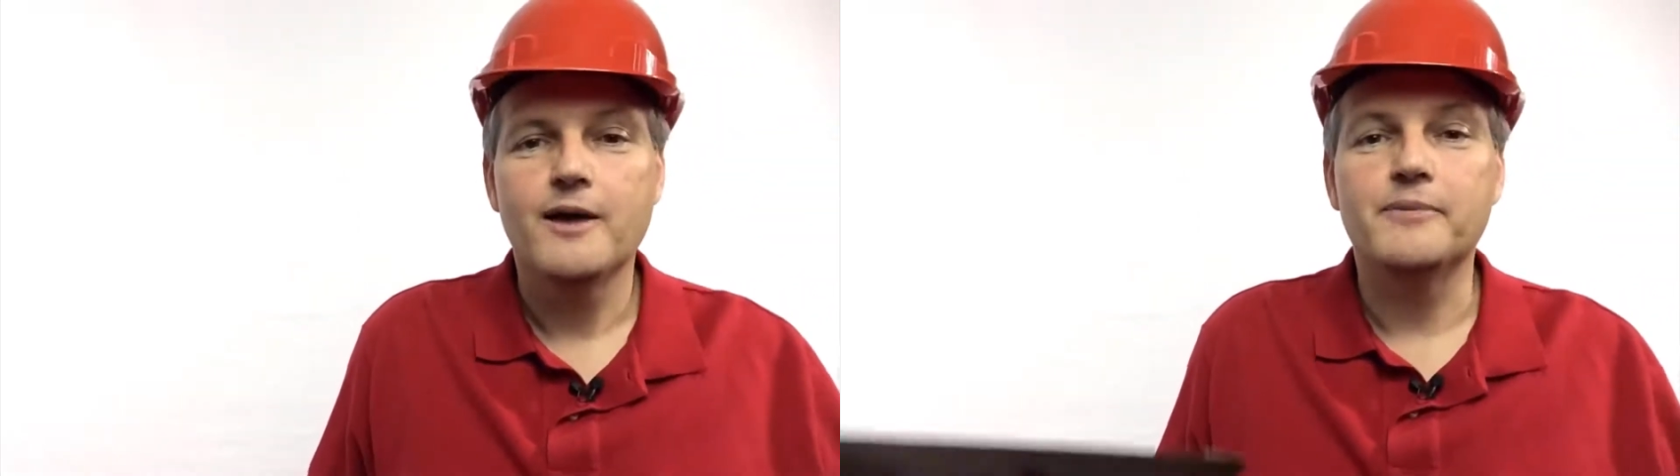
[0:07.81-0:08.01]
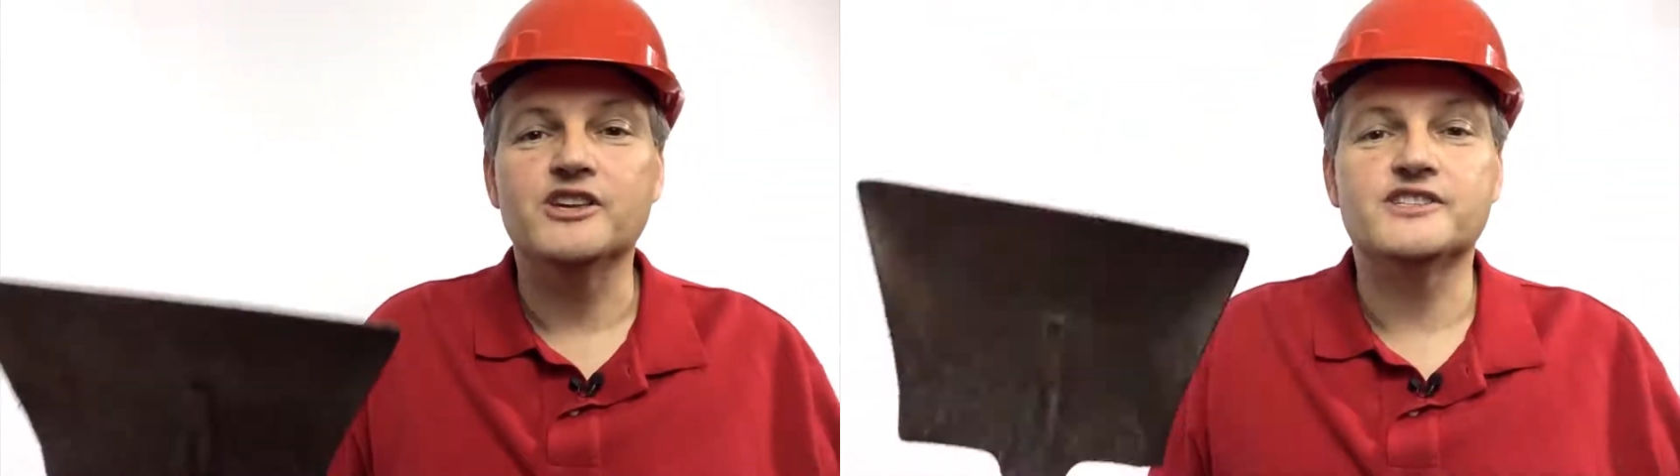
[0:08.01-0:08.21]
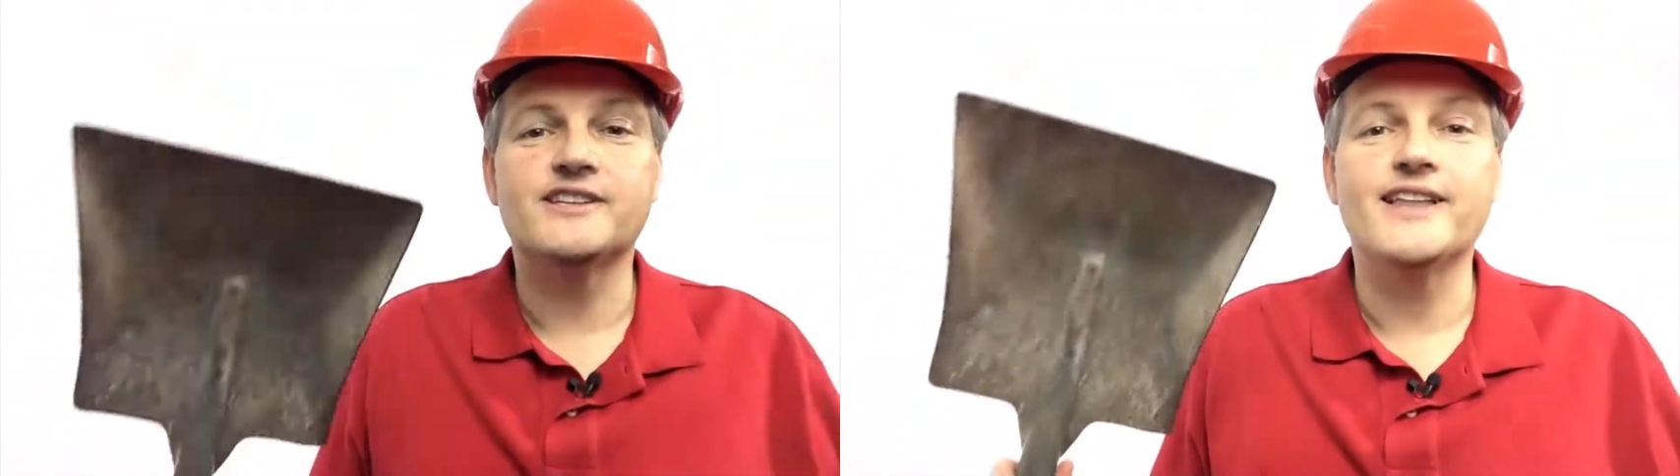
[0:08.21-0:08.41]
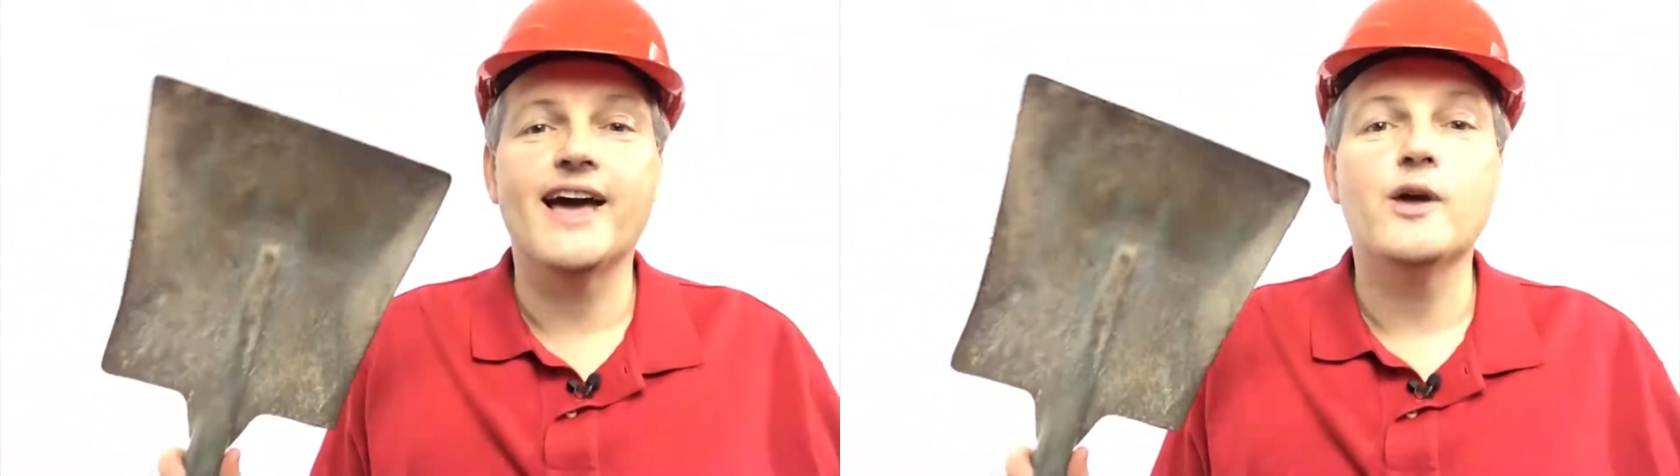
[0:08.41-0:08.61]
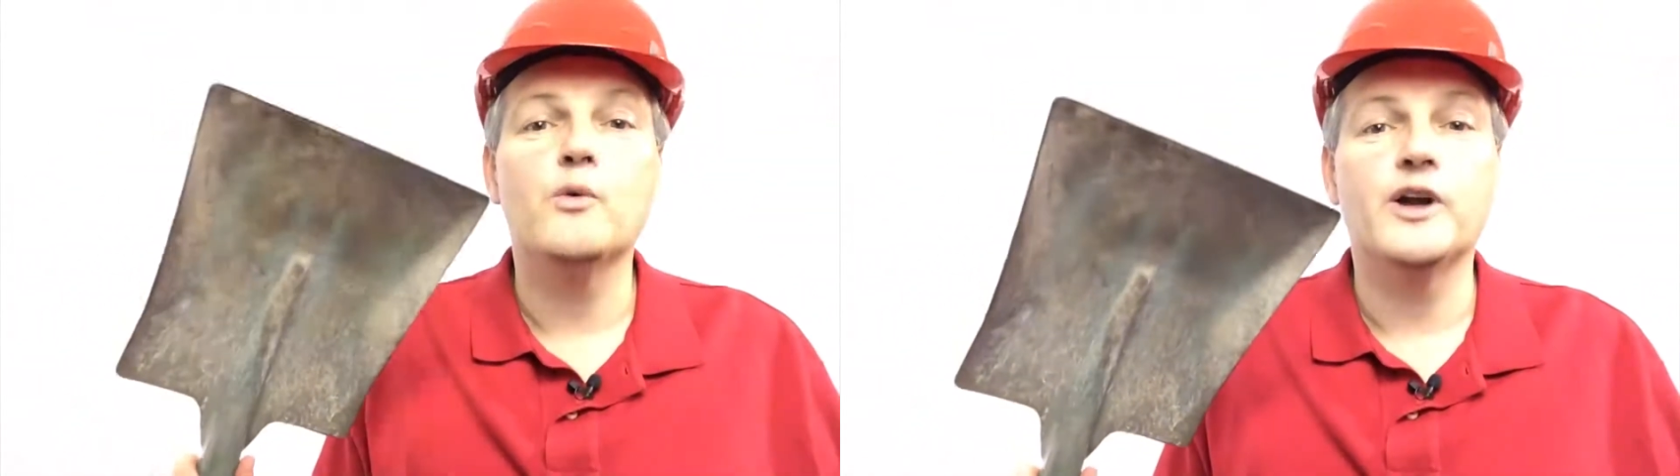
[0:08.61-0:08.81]
because
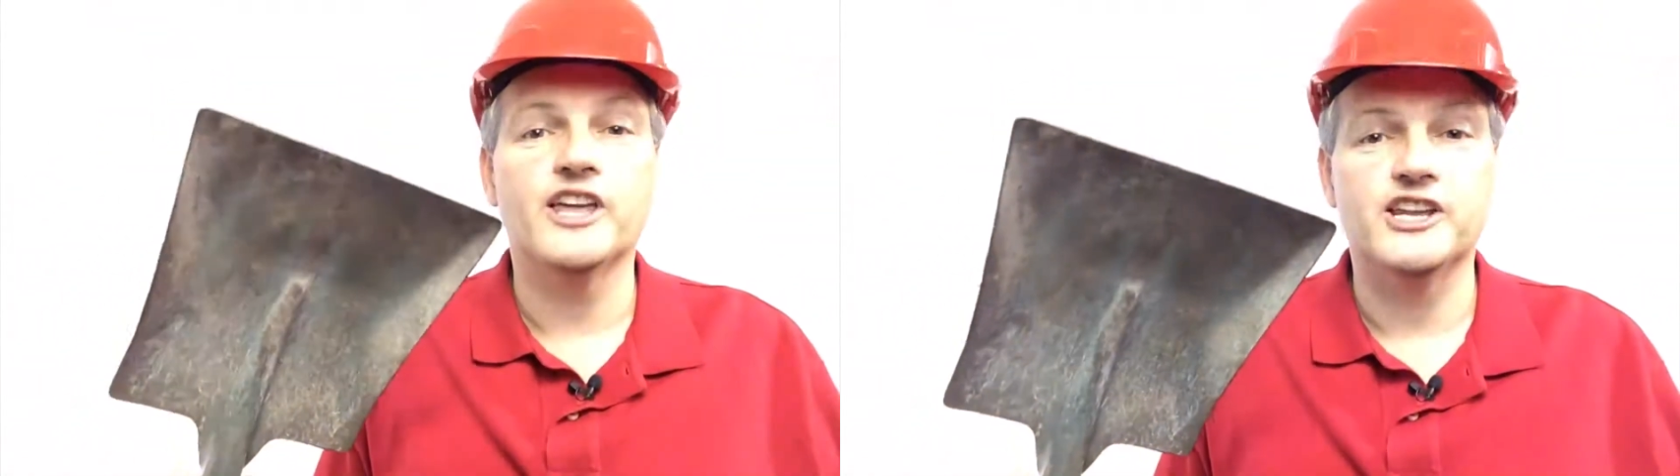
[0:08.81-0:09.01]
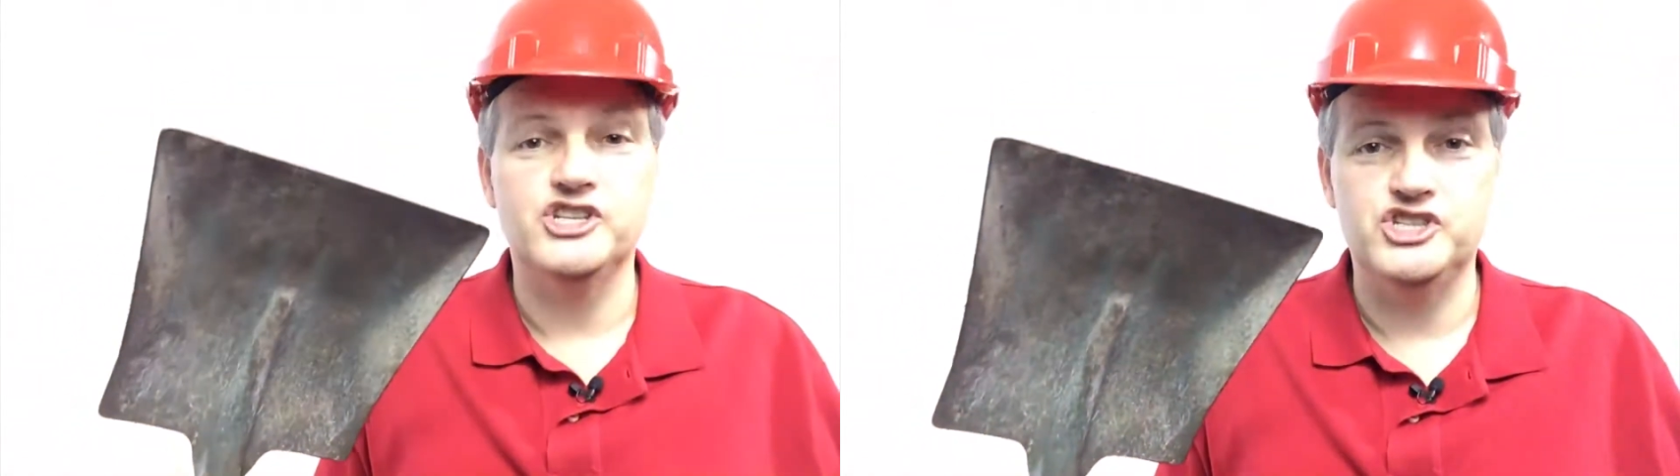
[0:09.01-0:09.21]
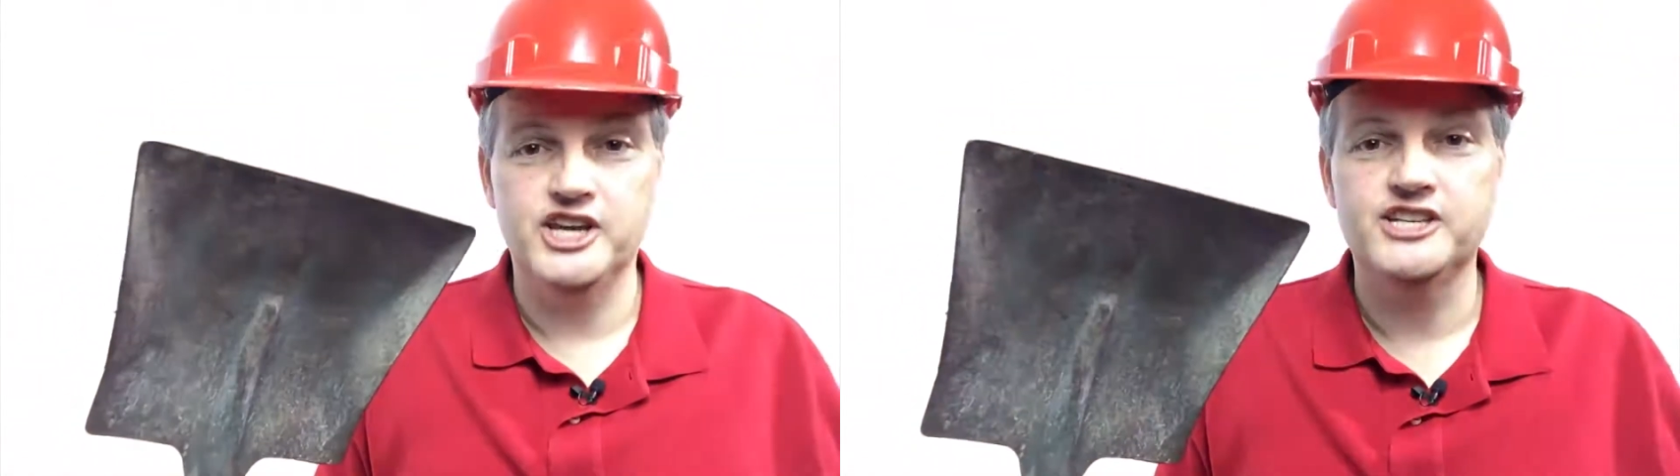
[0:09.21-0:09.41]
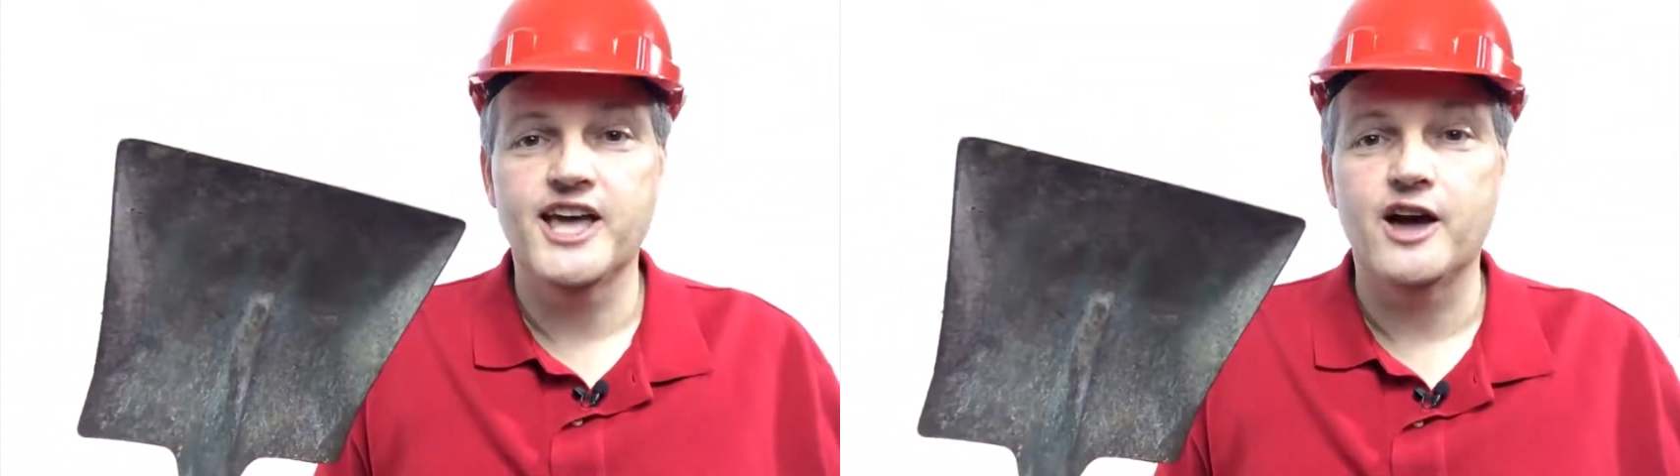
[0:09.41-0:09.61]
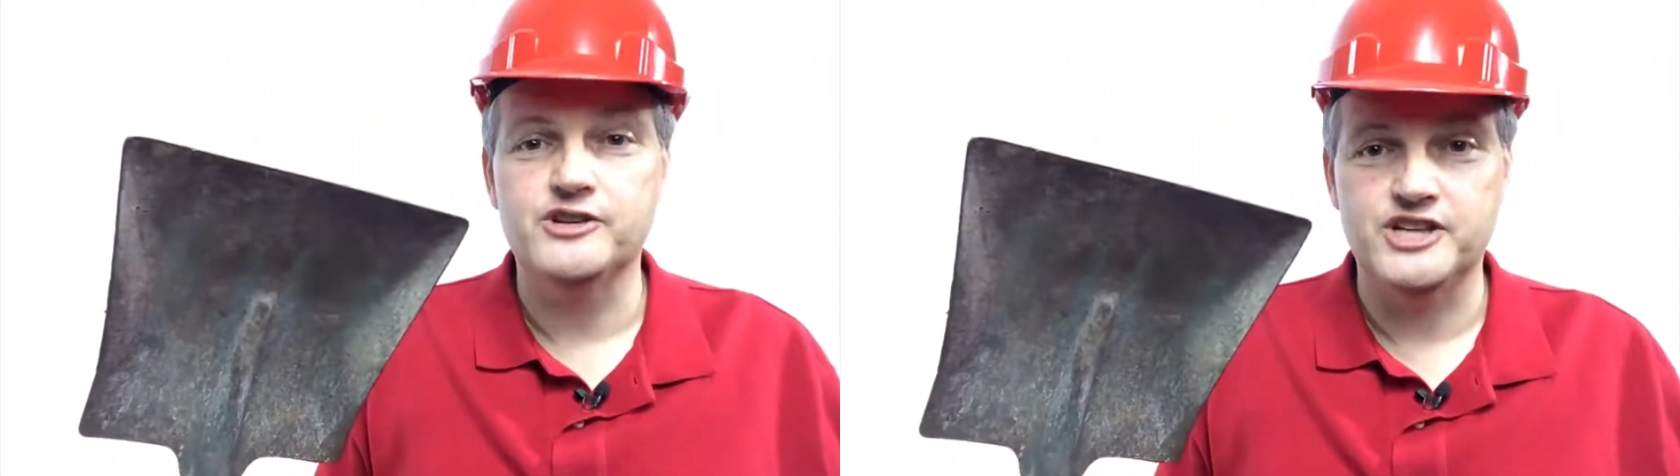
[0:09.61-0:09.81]
today we're going to dig
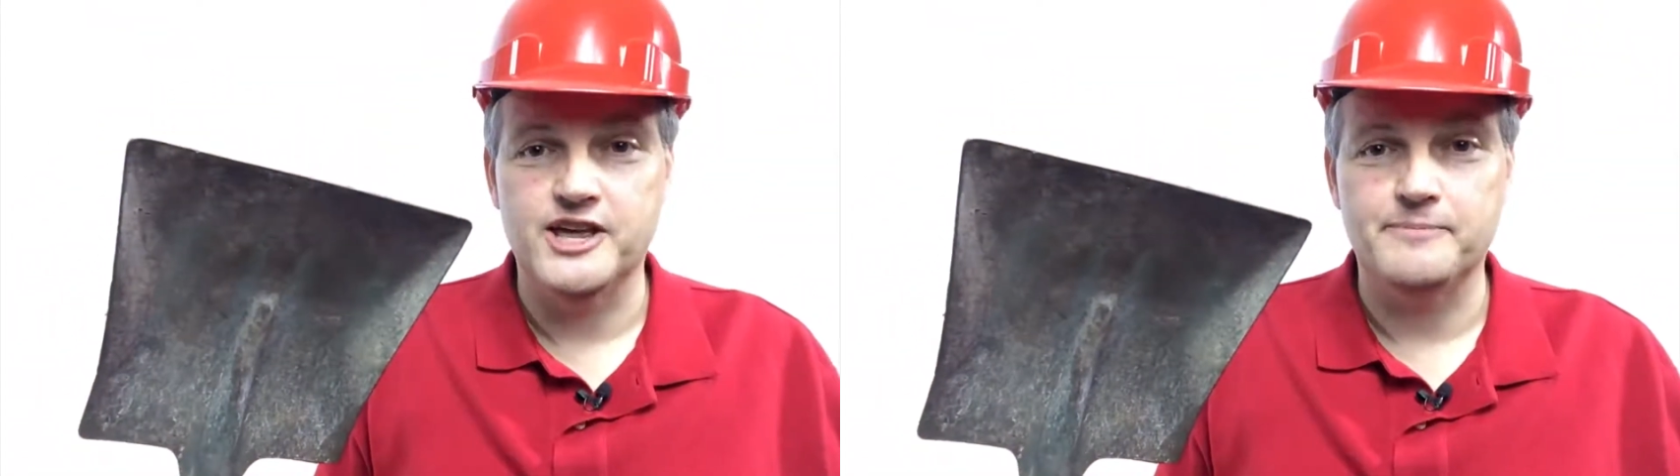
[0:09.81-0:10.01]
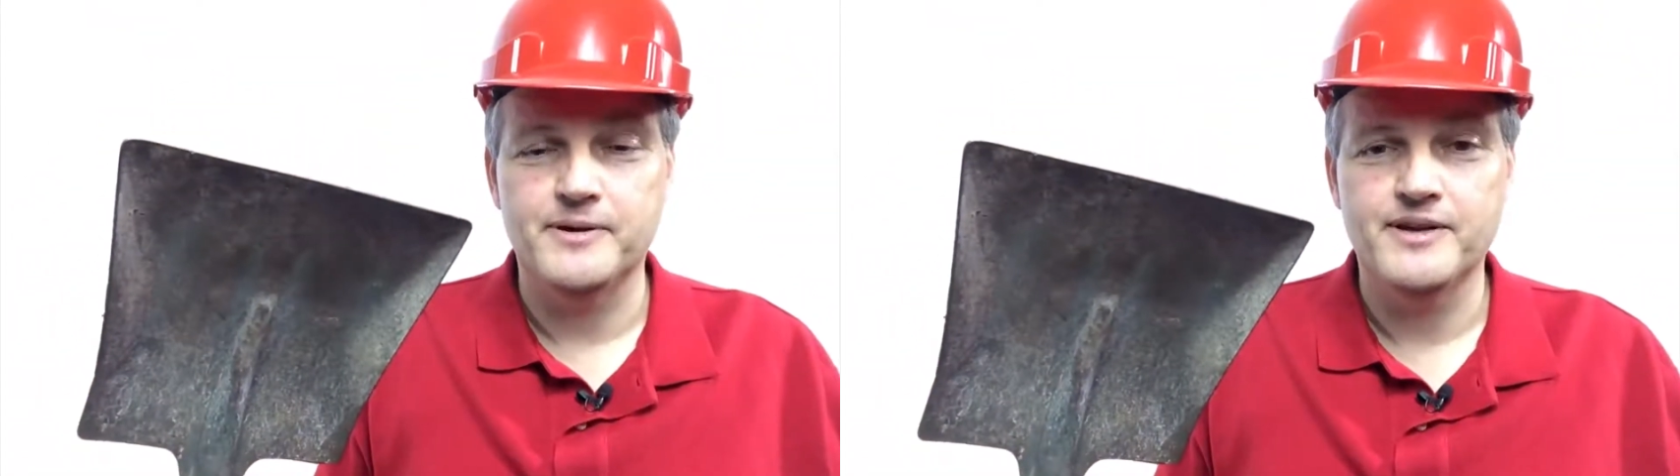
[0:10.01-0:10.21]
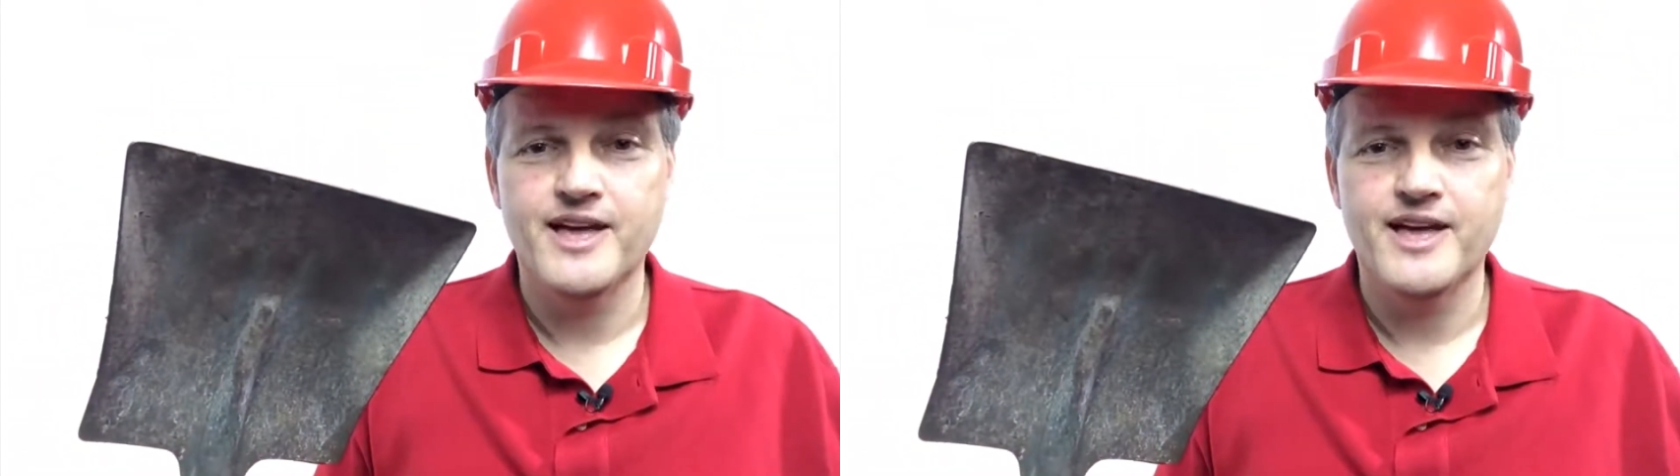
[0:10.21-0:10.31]
down deep